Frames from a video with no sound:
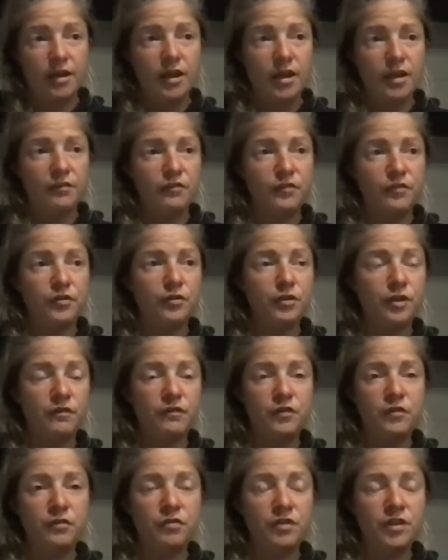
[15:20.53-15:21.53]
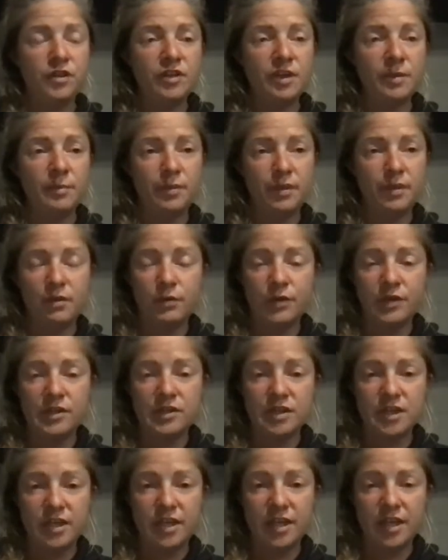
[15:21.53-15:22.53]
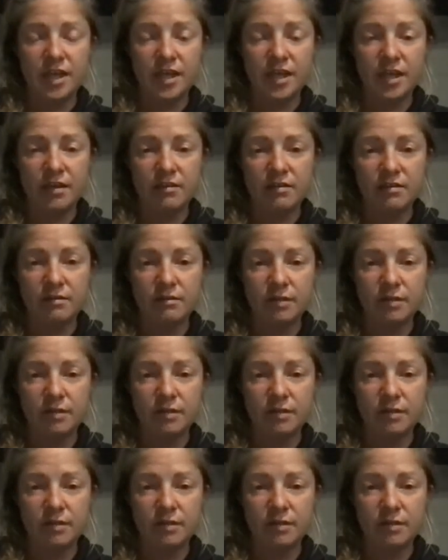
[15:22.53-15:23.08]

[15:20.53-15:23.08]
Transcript: If you think that Bitcoin's going to hit,